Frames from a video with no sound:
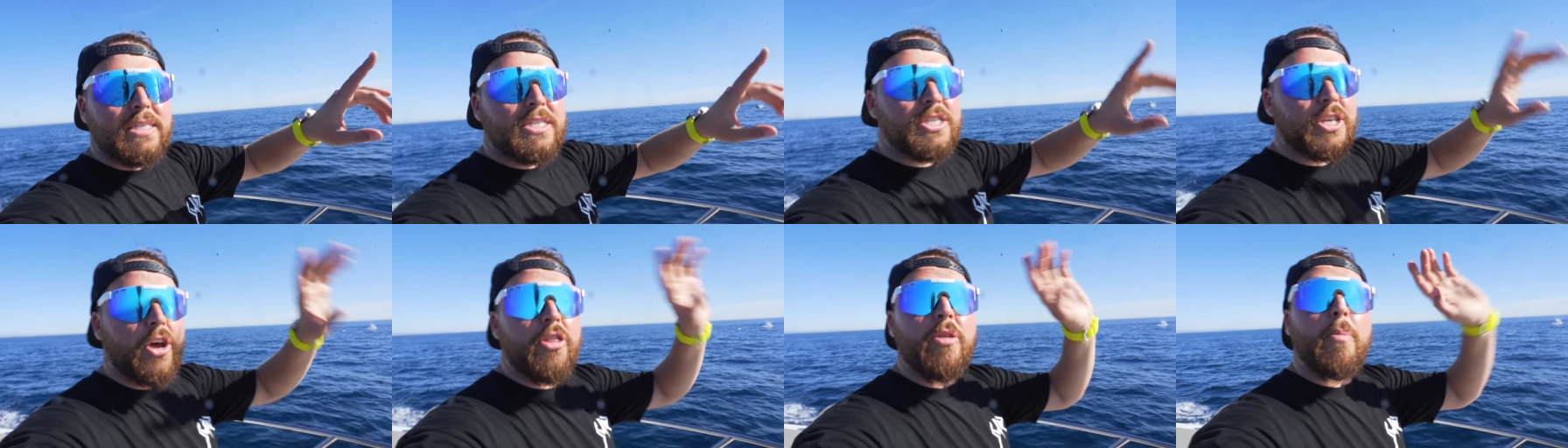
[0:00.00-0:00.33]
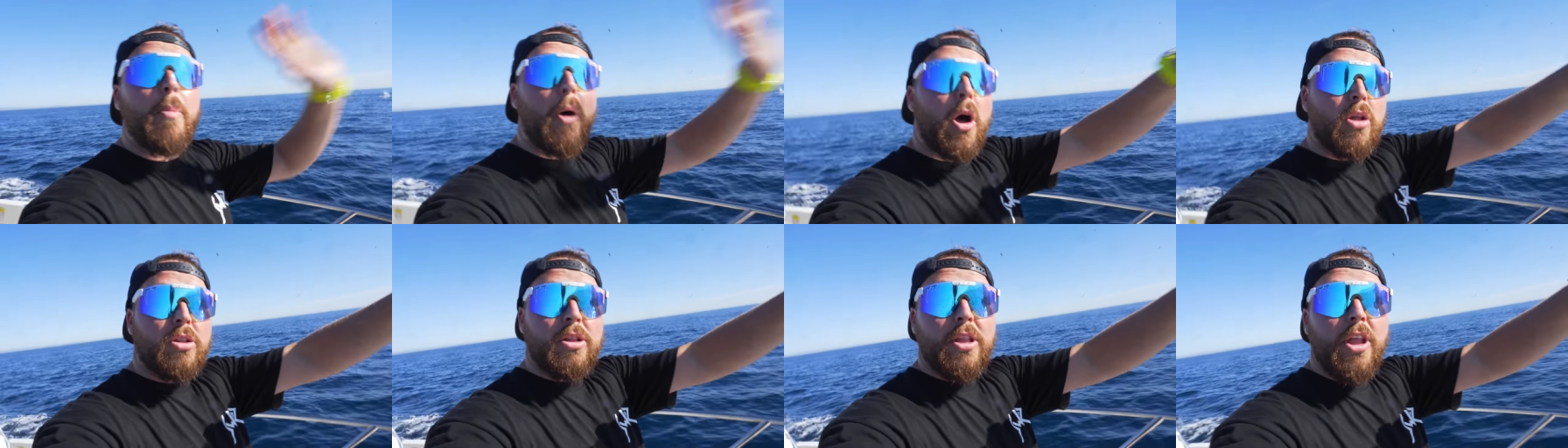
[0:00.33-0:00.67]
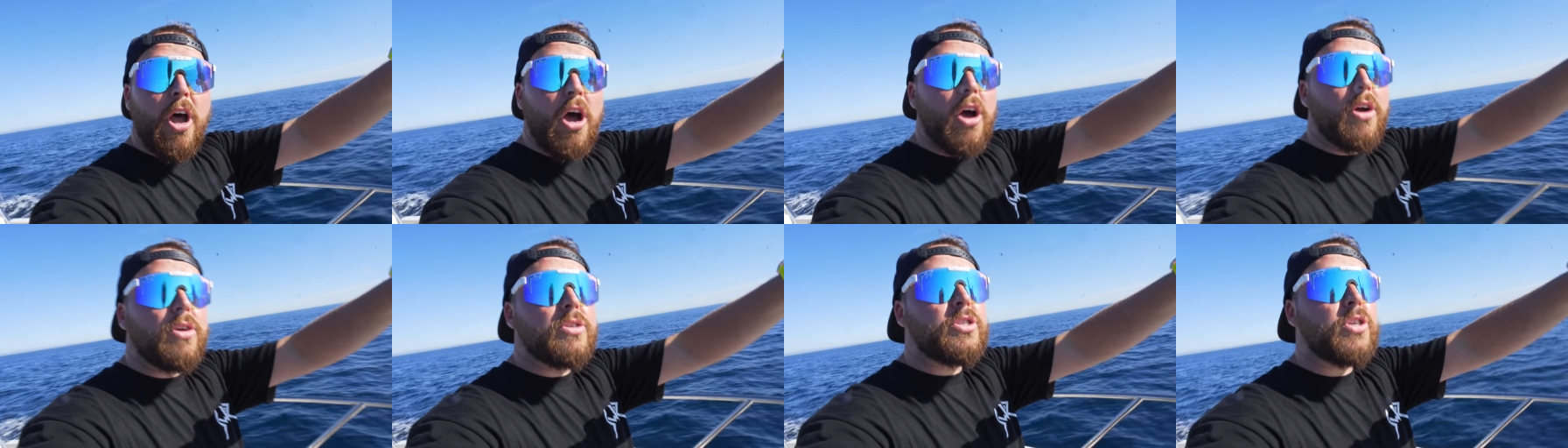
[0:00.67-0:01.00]
So the
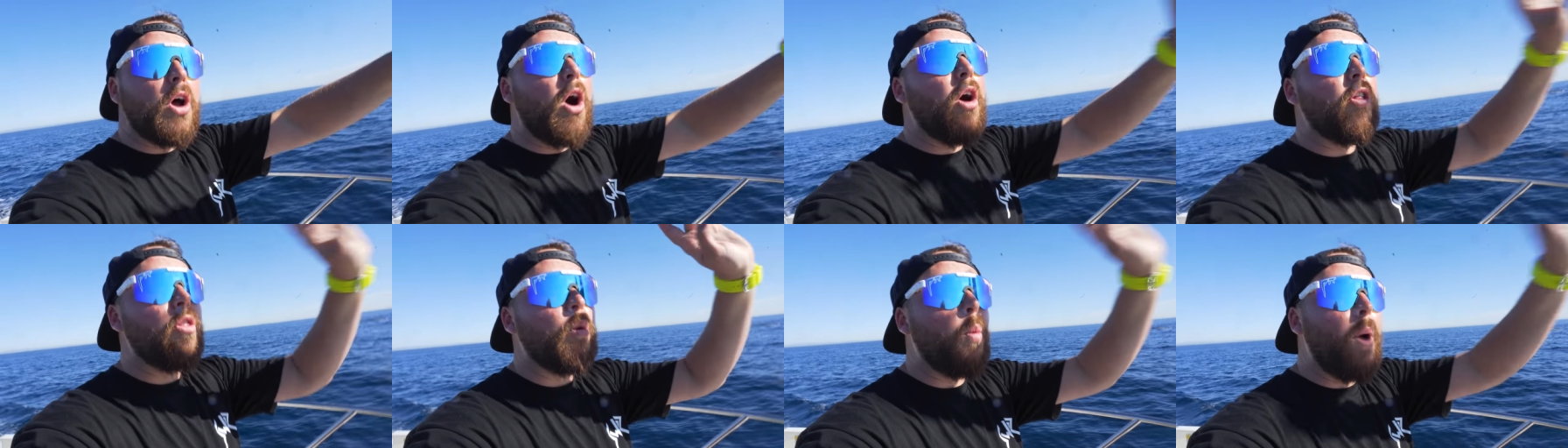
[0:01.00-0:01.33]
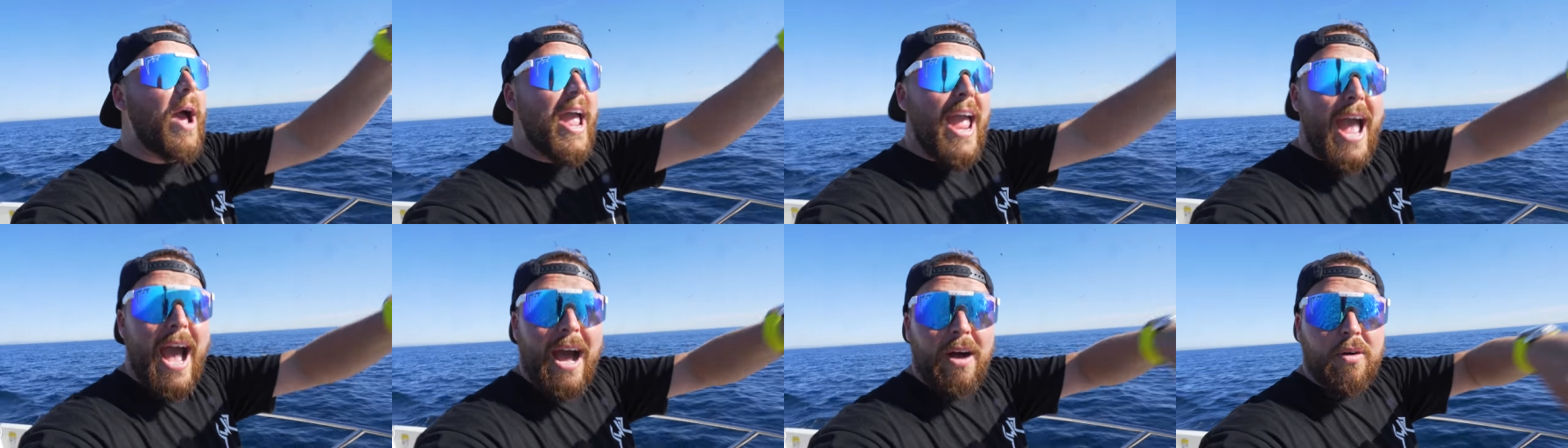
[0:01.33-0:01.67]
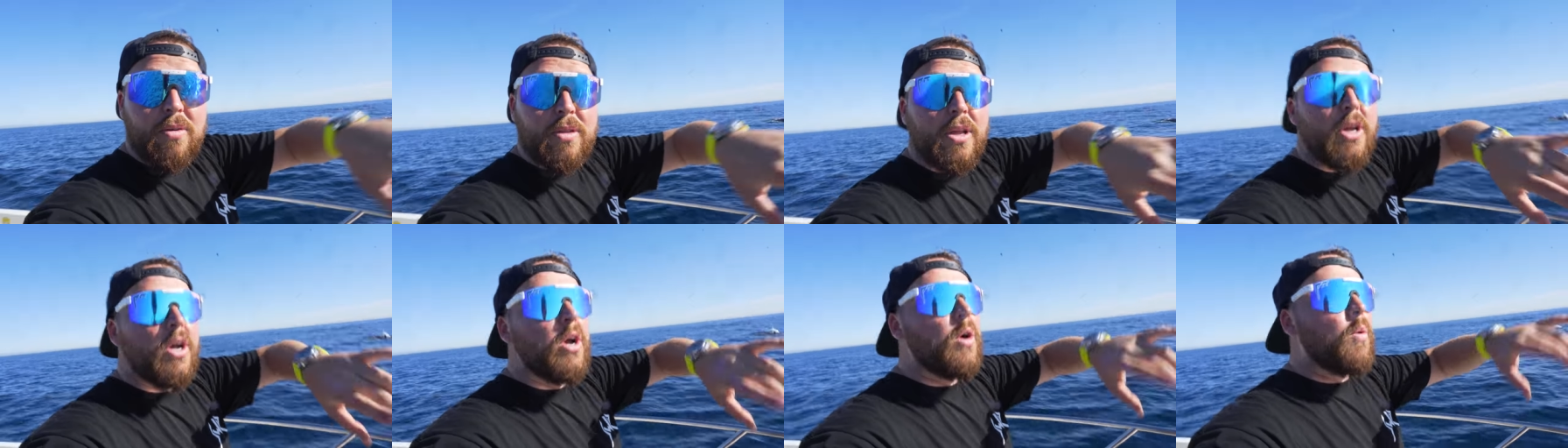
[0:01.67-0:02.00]
bottlenose on the way out,
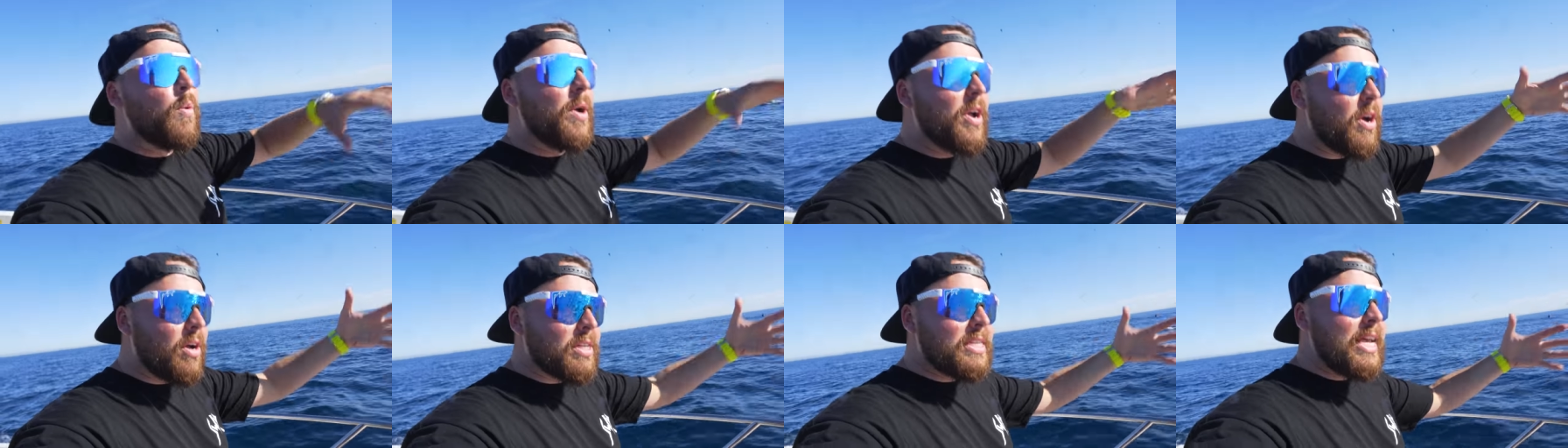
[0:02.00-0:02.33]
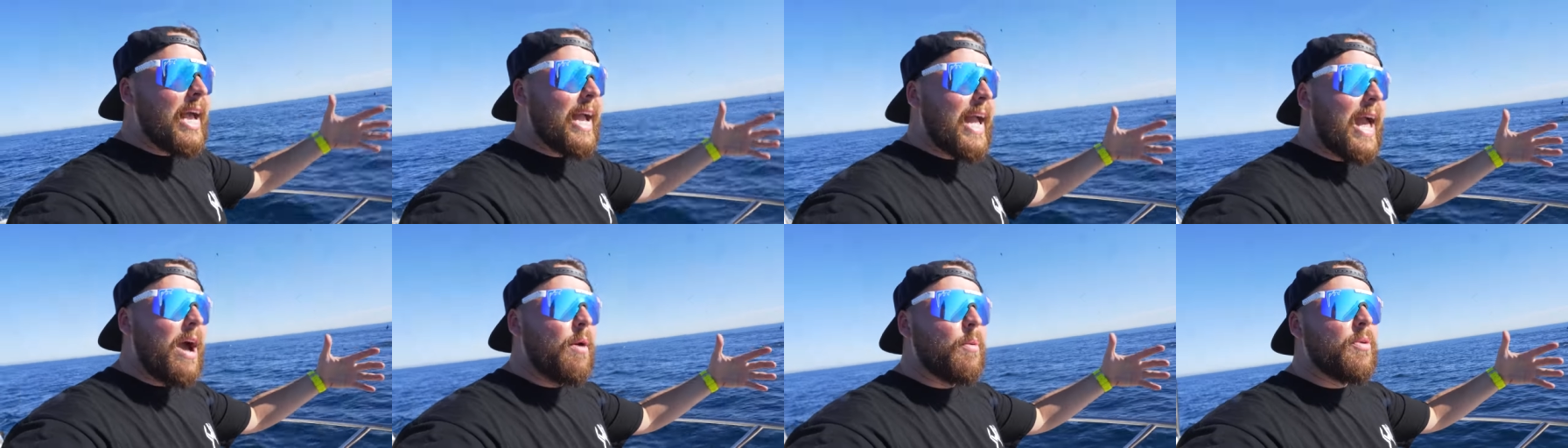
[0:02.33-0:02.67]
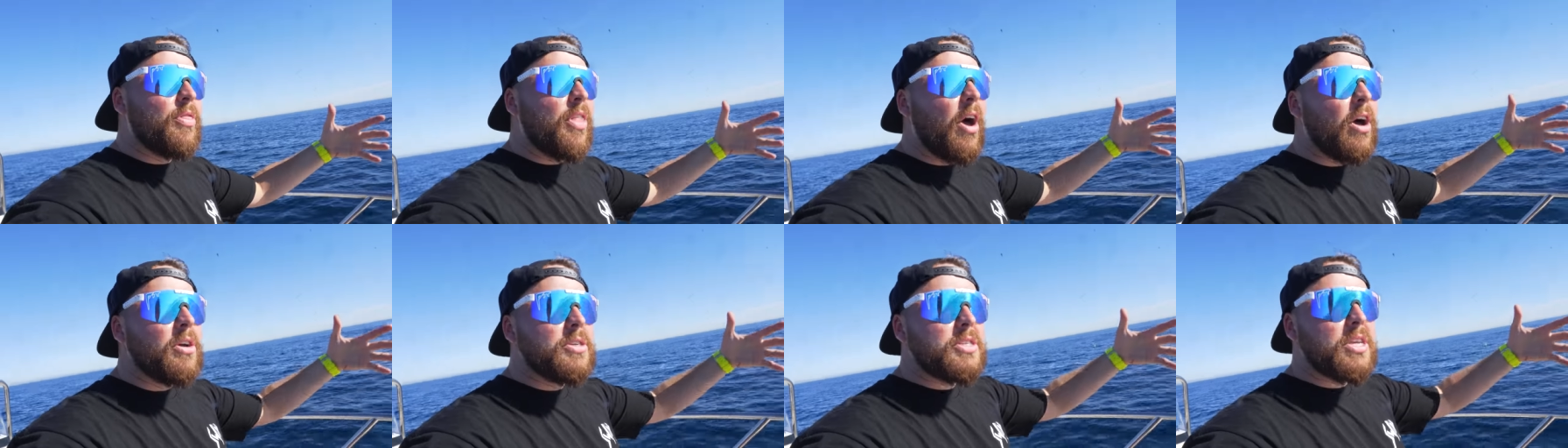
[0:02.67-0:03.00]
we got to hang out with
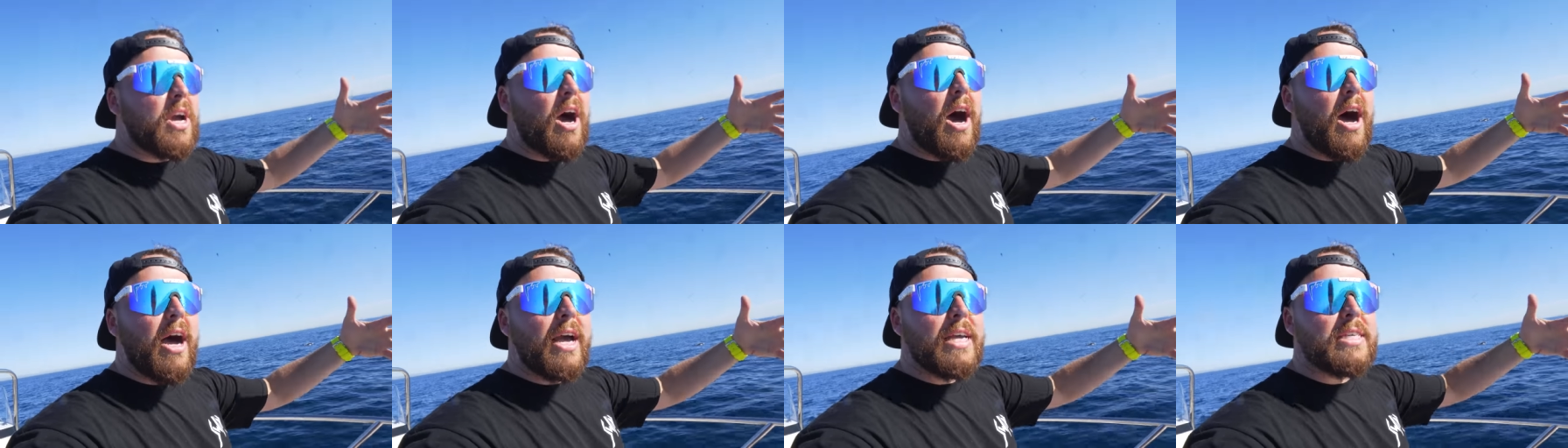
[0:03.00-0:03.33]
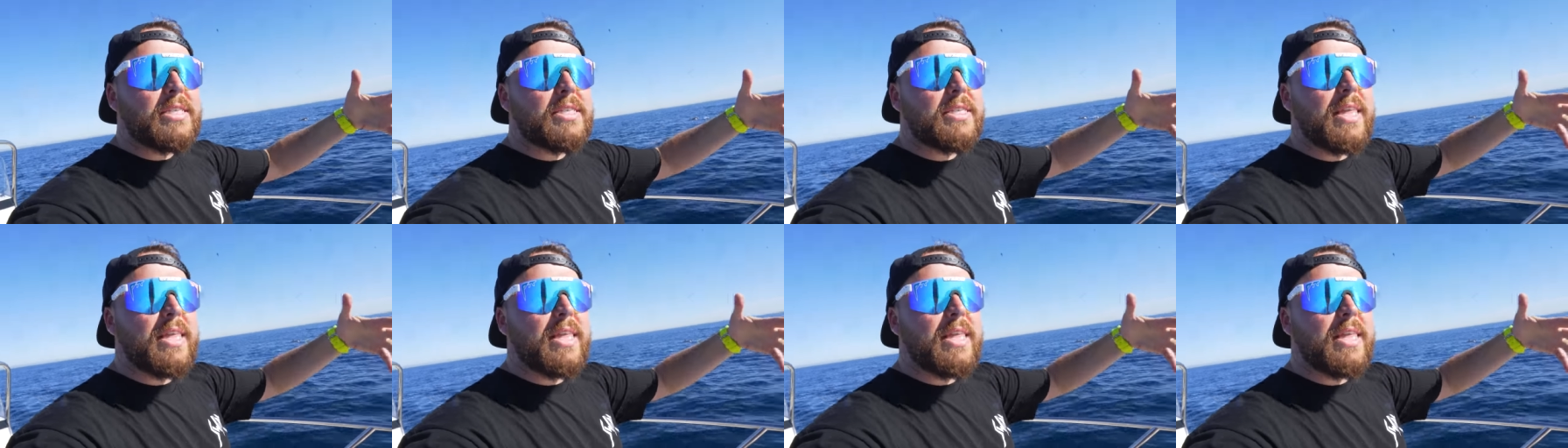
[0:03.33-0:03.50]
those guys.